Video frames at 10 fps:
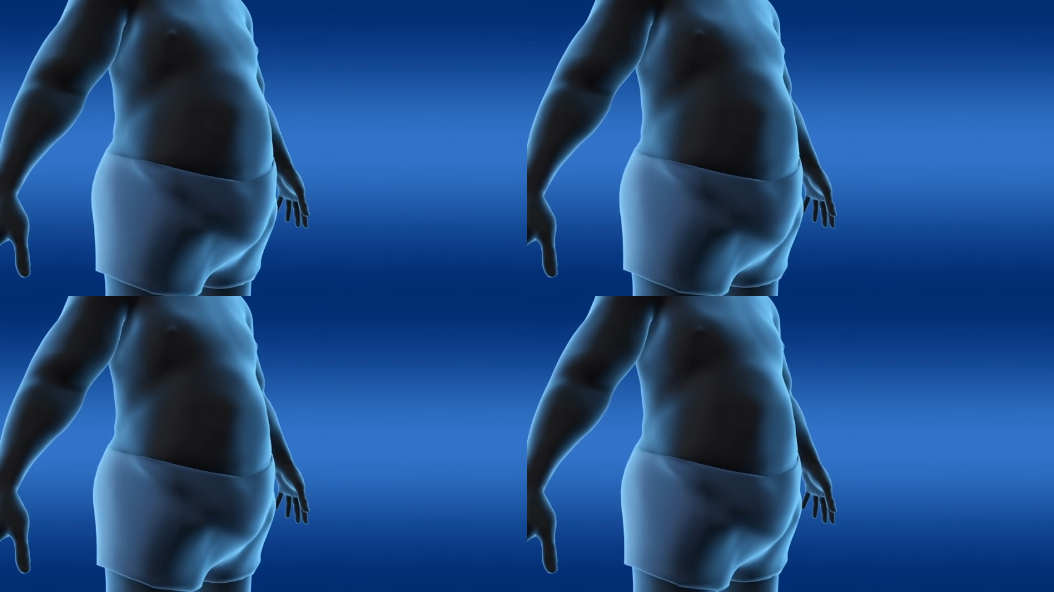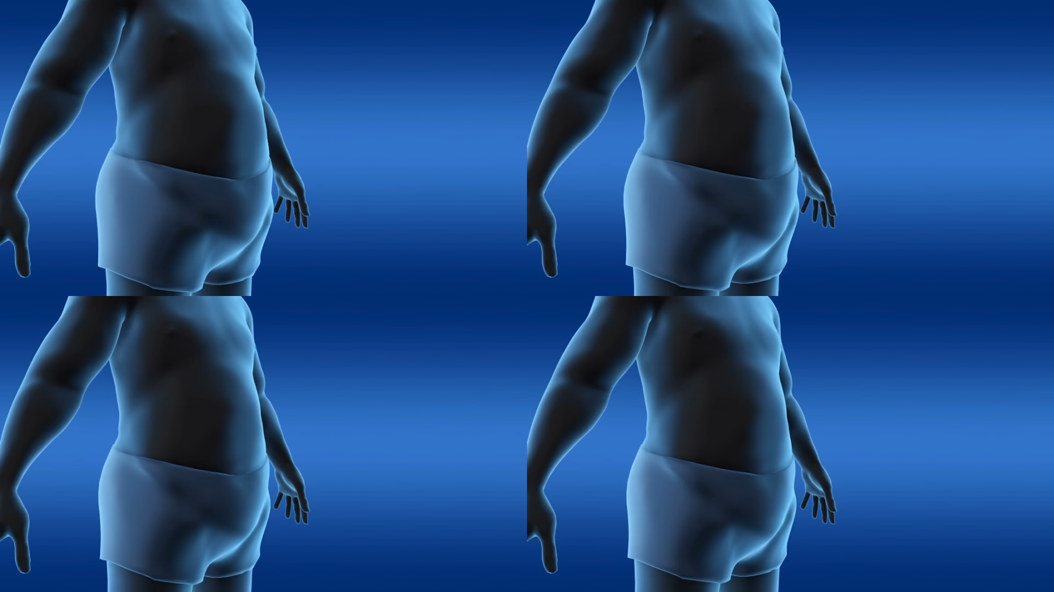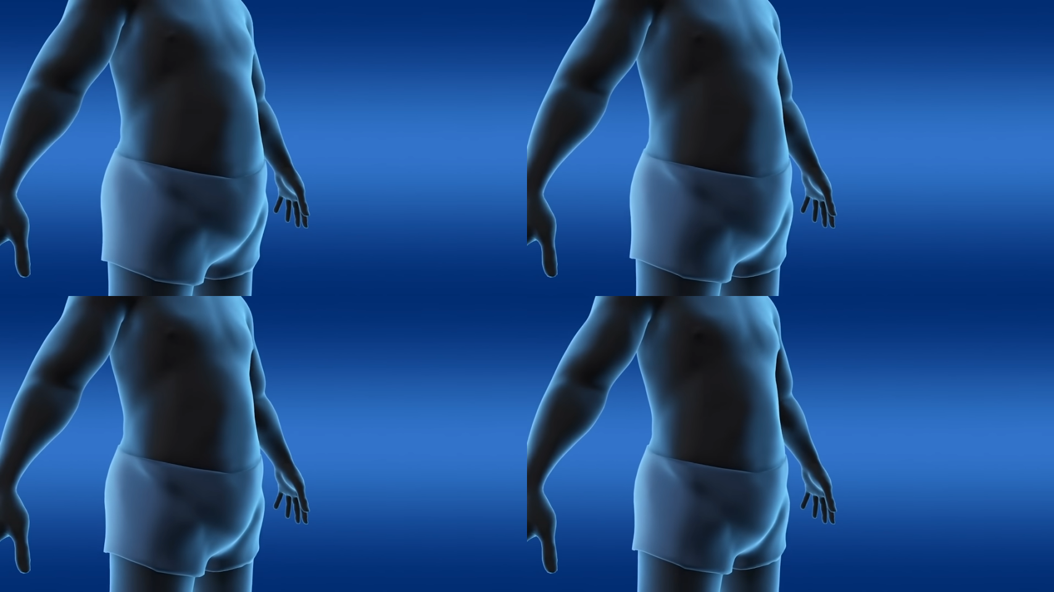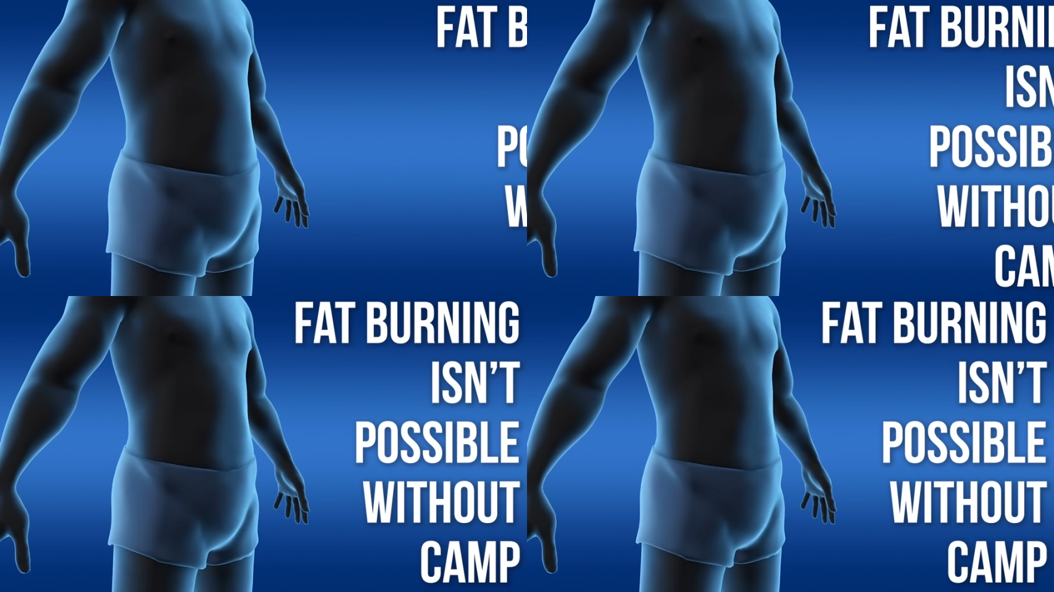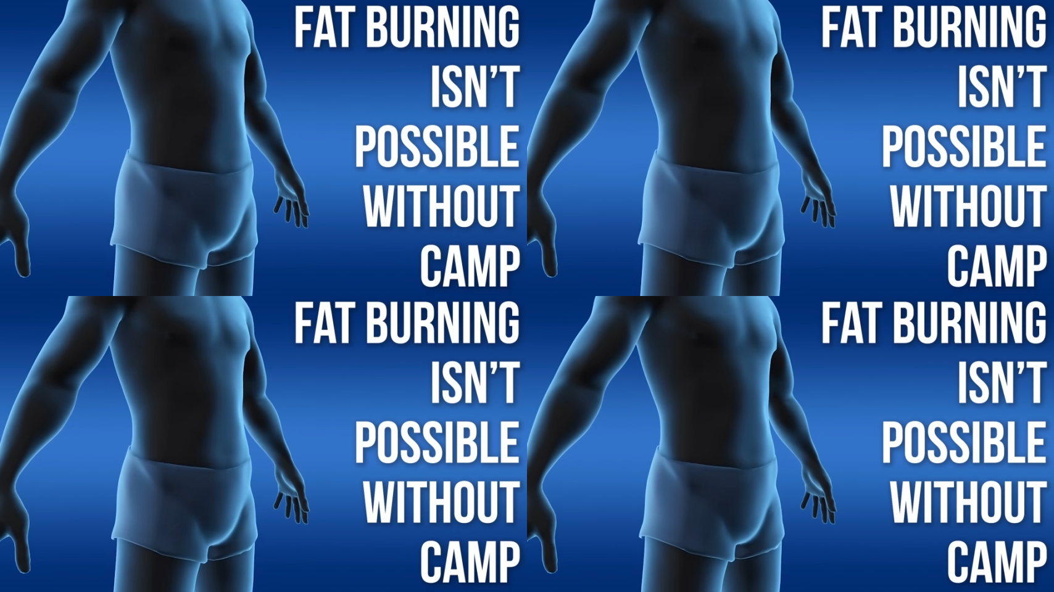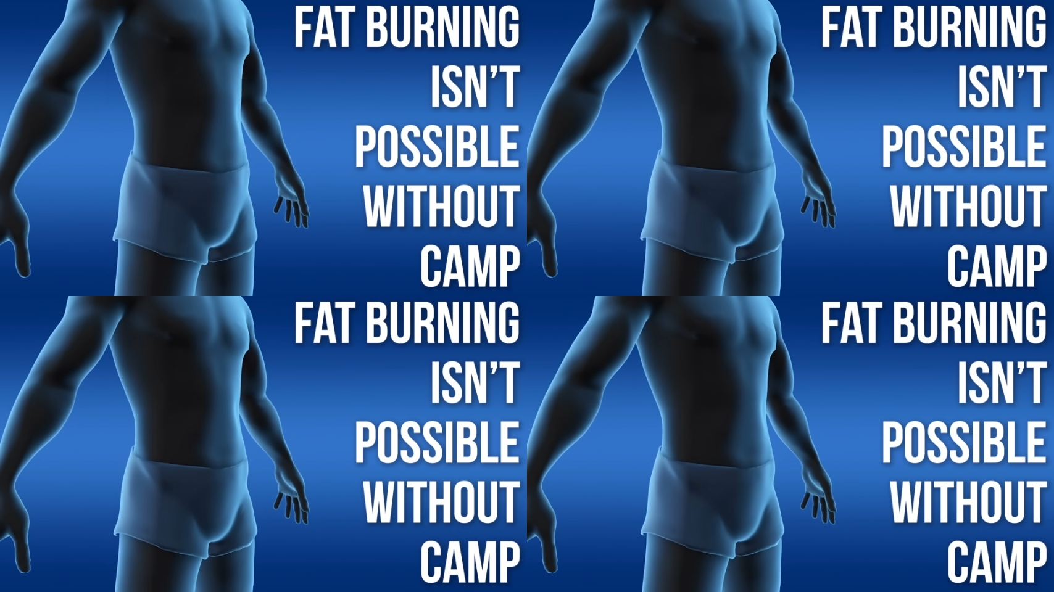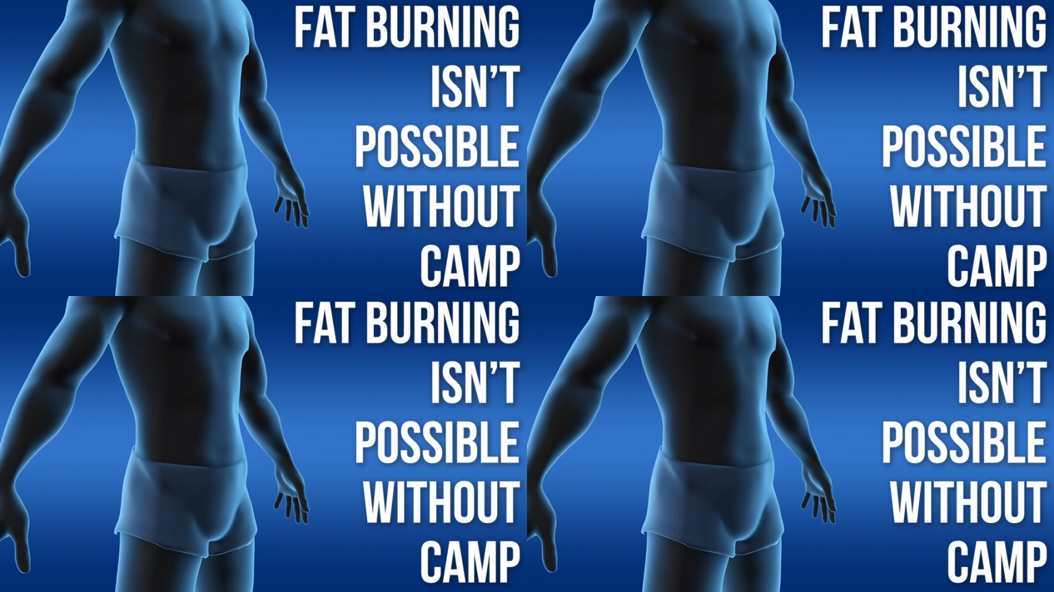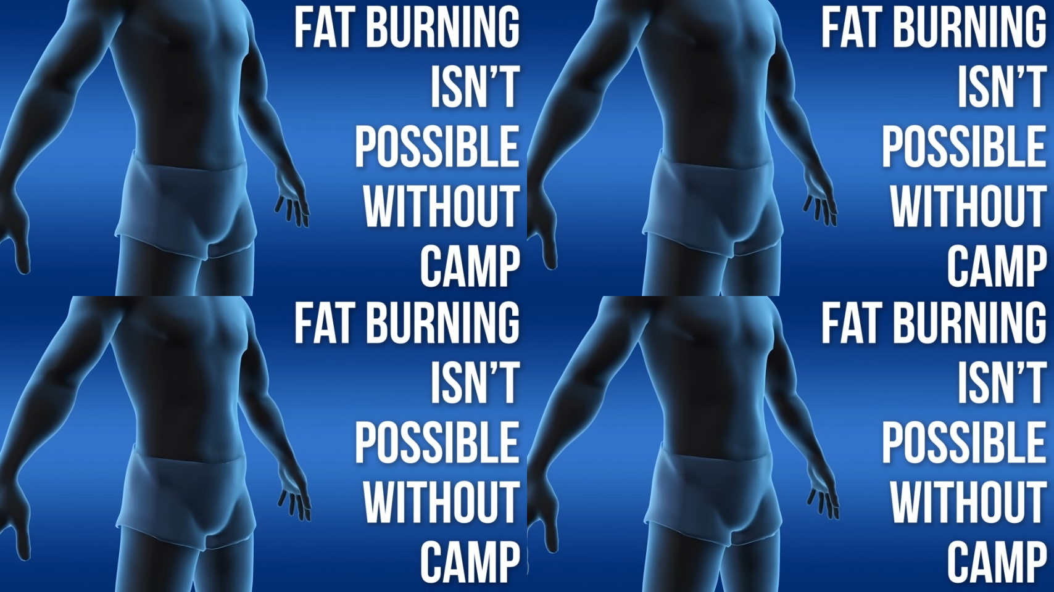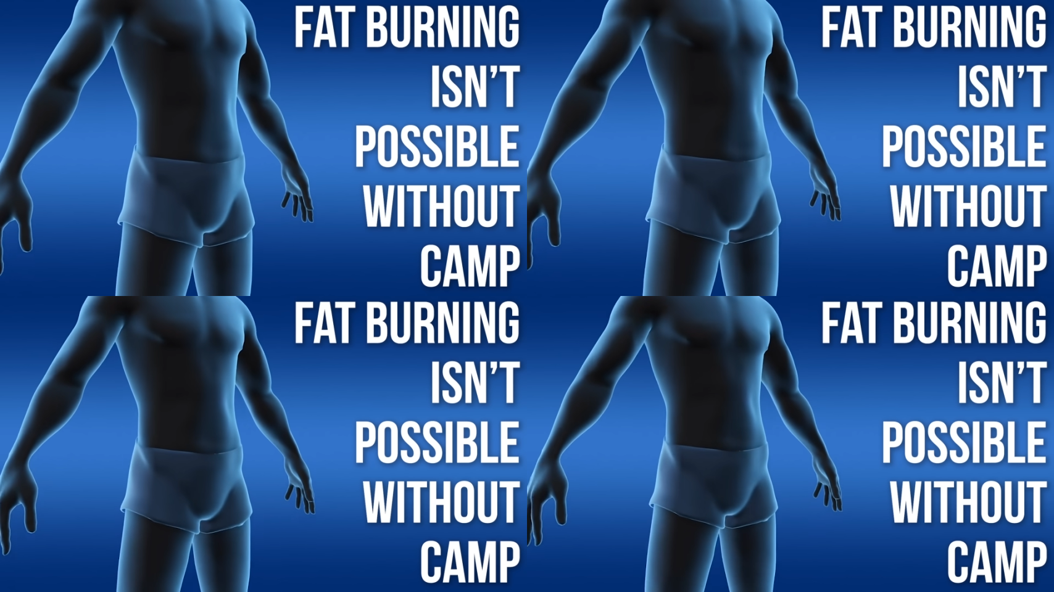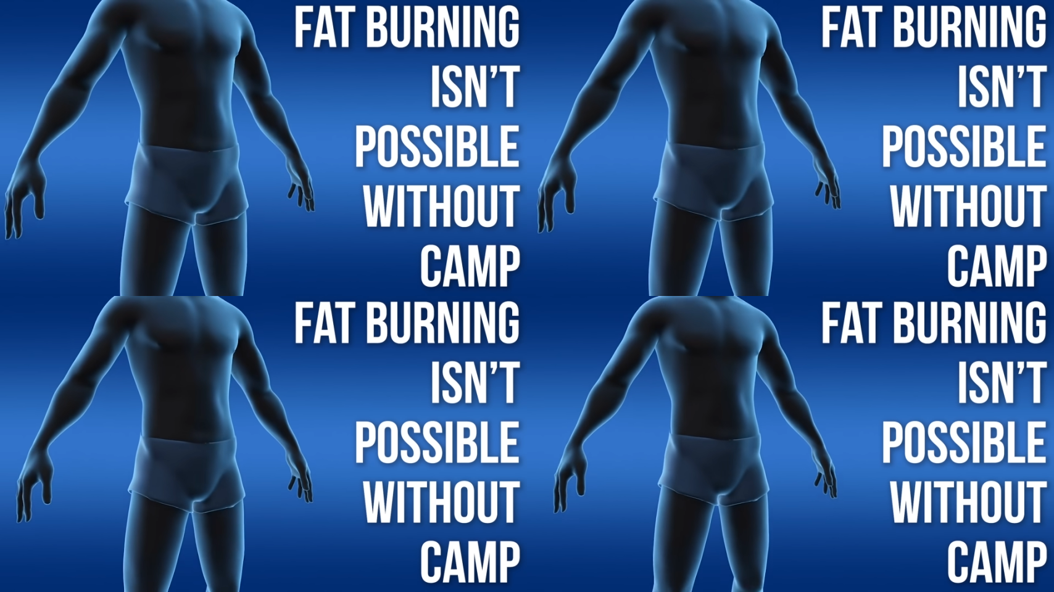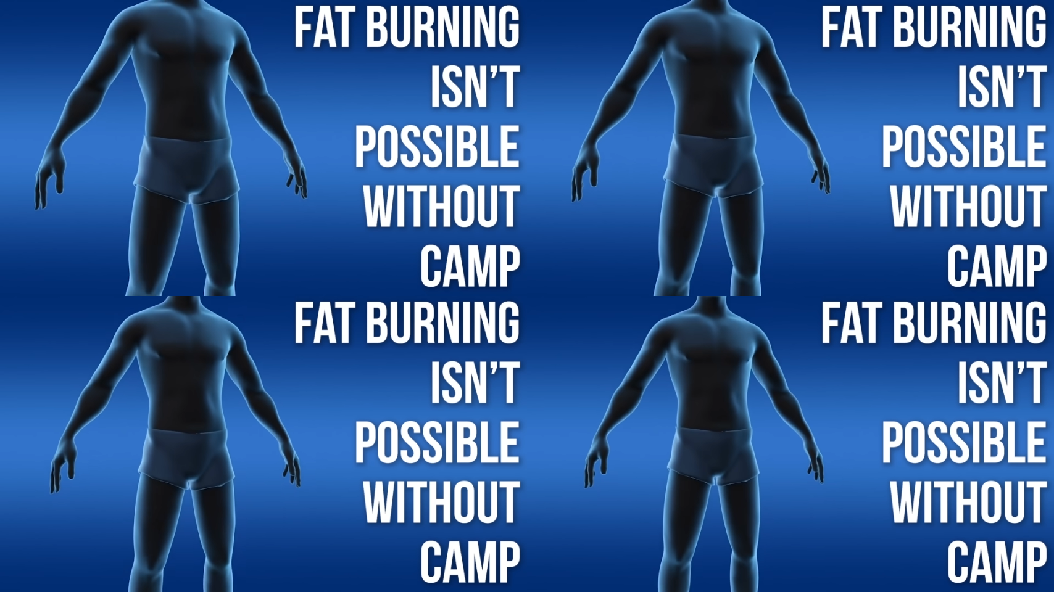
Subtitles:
(no speaker visible)